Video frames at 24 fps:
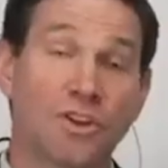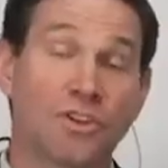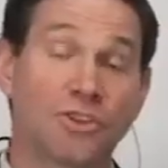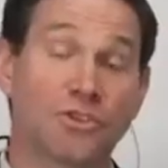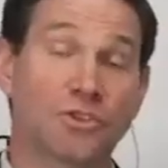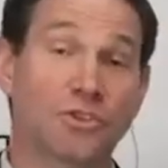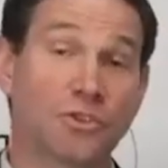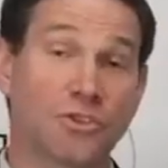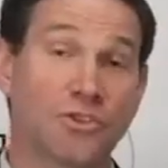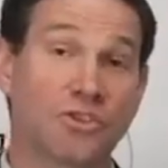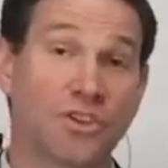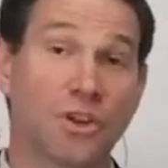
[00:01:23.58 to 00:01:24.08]

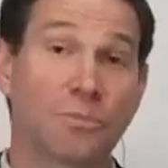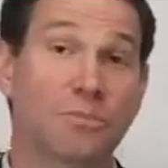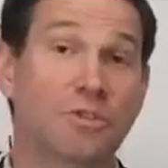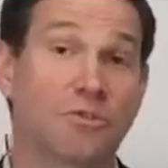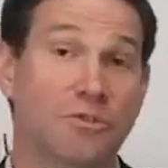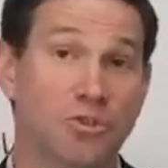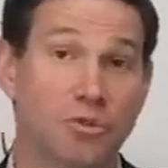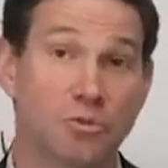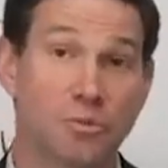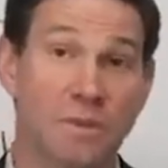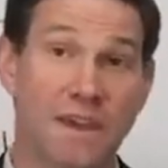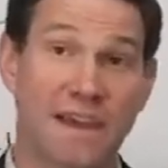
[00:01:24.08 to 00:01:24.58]
So some
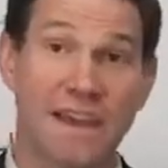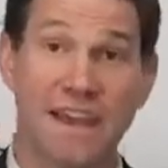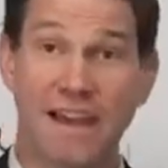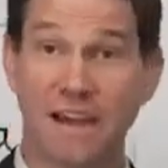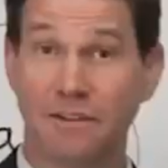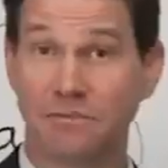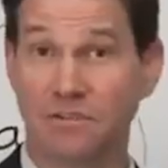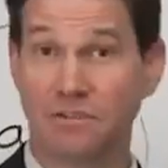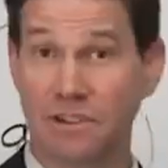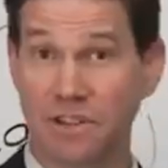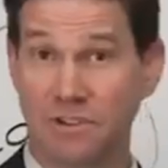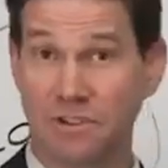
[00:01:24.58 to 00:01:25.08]
of you may
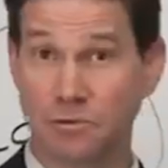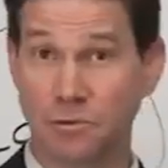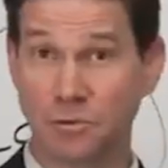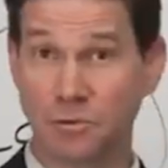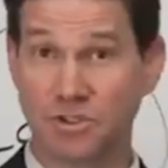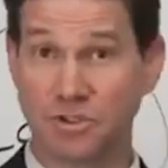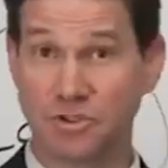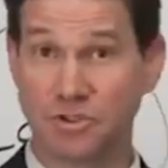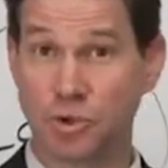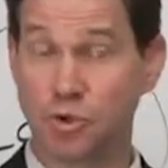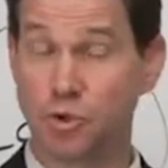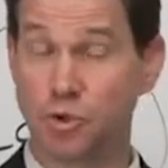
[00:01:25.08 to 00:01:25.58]
have loved
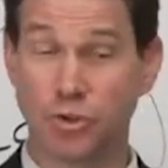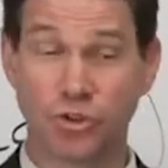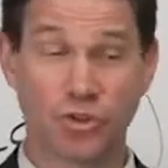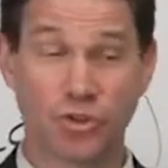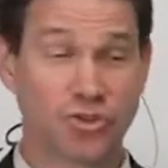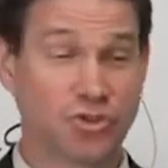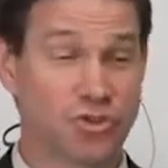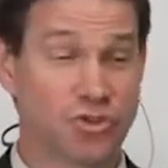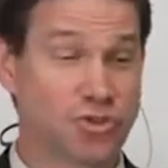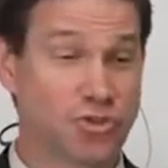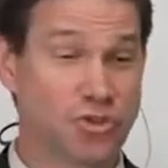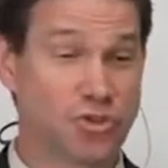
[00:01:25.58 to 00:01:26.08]
ones who are
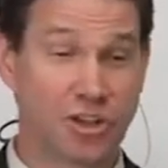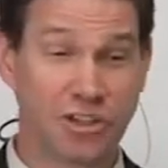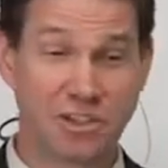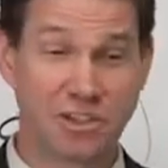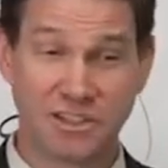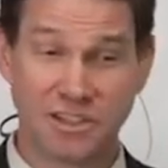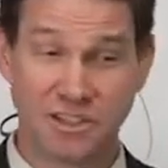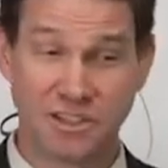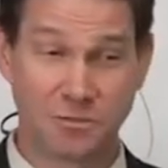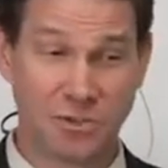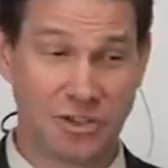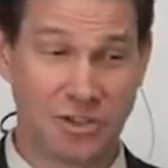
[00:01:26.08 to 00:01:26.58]

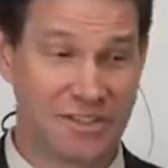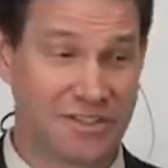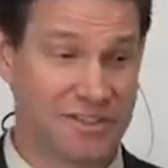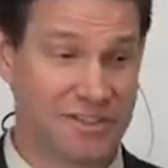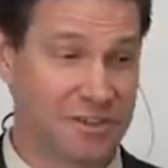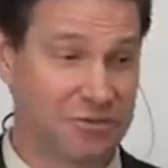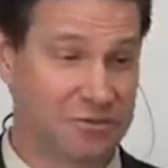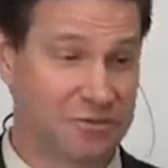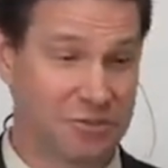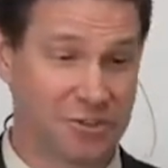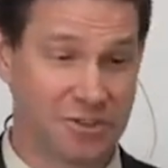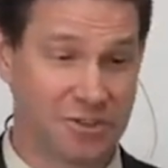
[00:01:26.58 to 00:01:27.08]
struggling with
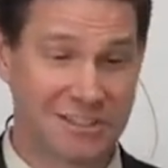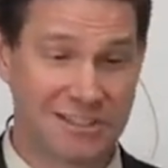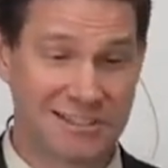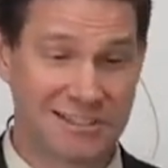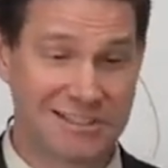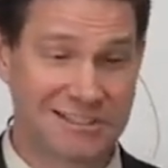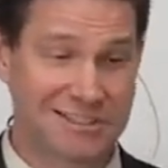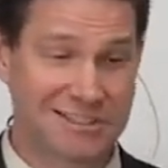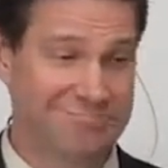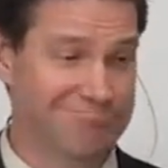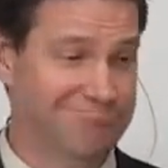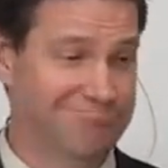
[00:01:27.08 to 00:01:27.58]

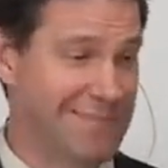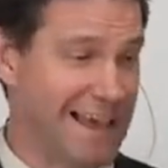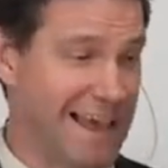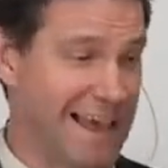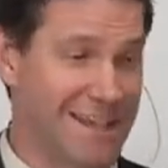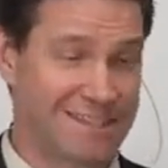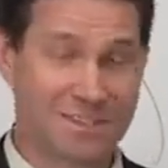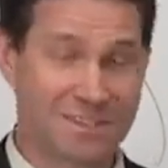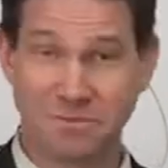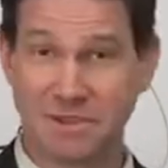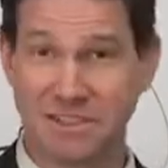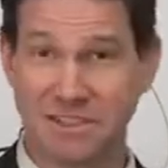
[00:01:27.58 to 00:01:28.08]
different
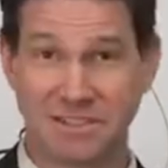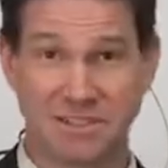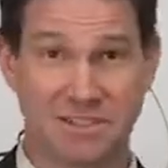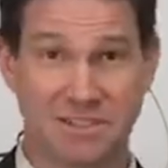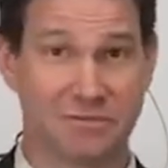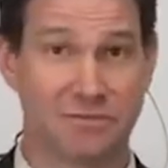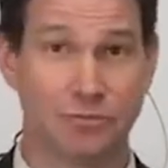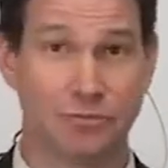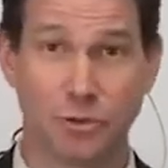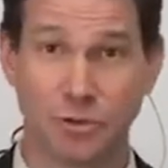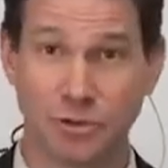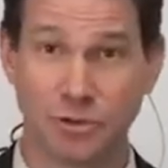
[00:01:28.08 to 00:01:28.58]
aspects
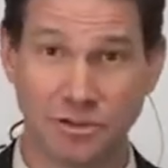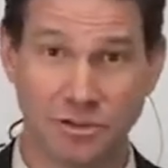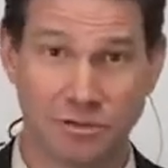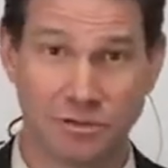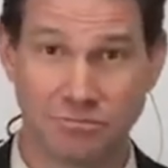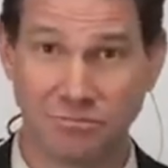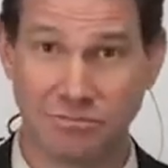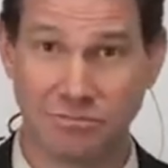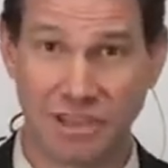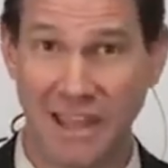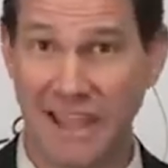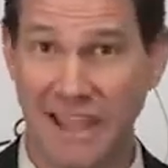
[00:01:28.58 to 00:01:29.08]
of moral
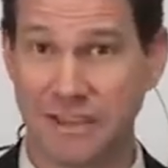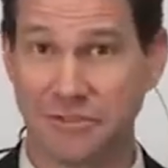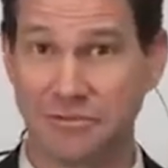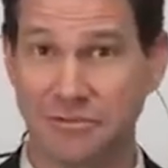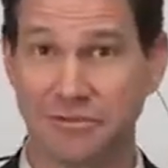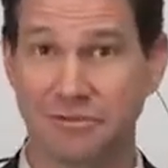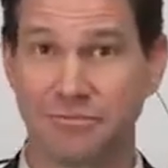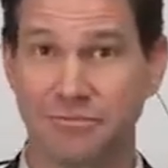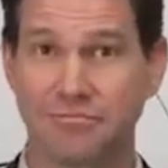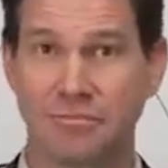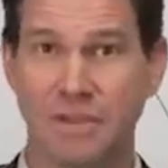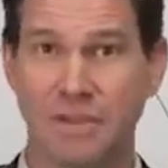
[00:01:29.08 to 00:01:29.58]

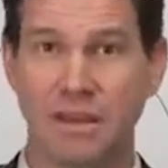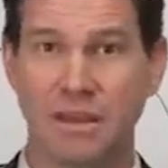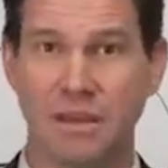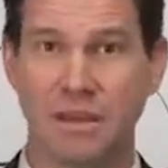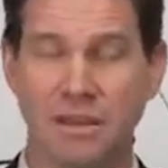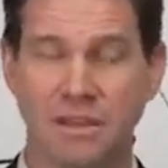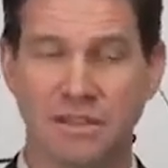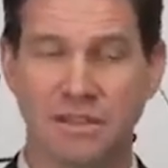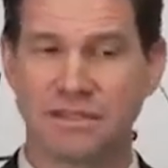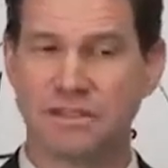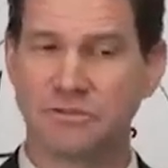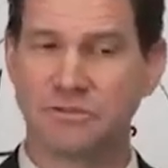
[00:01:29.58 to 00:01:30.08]
life,
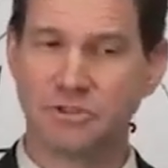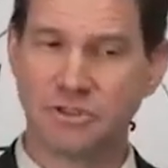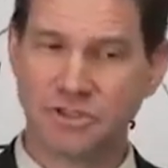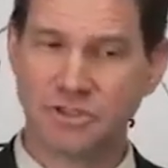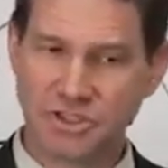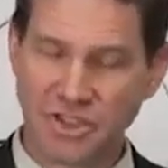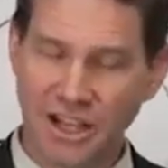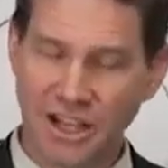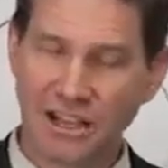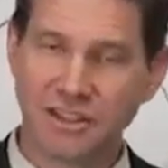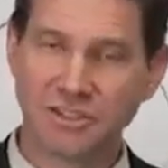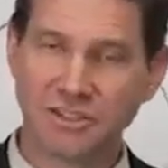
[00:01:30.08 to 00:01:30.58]
different
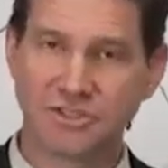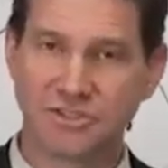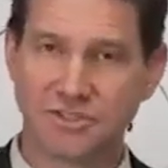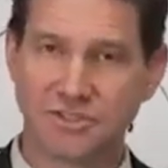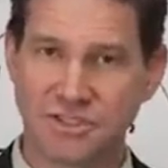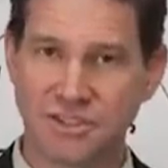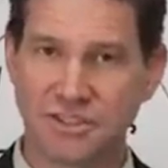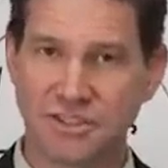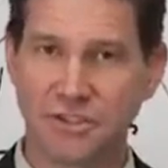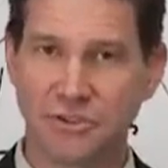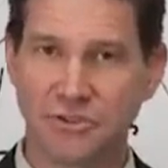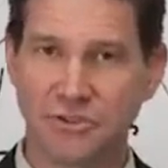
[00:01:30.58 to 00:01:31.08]

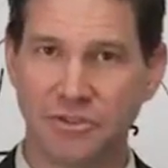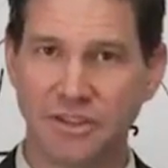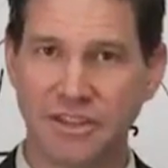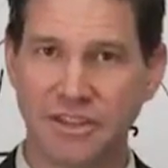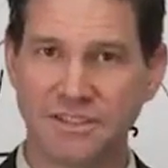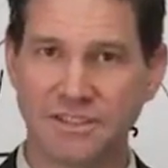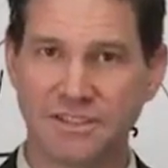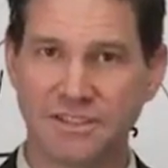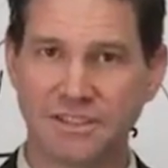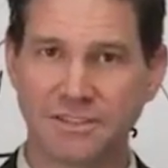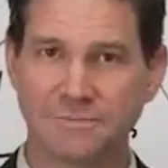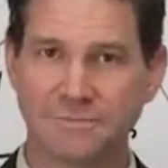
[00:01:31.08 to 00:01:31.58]
challenges that they're
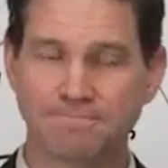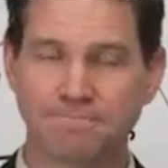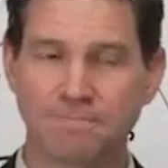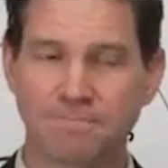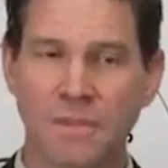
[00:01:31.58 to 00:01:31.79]
facing.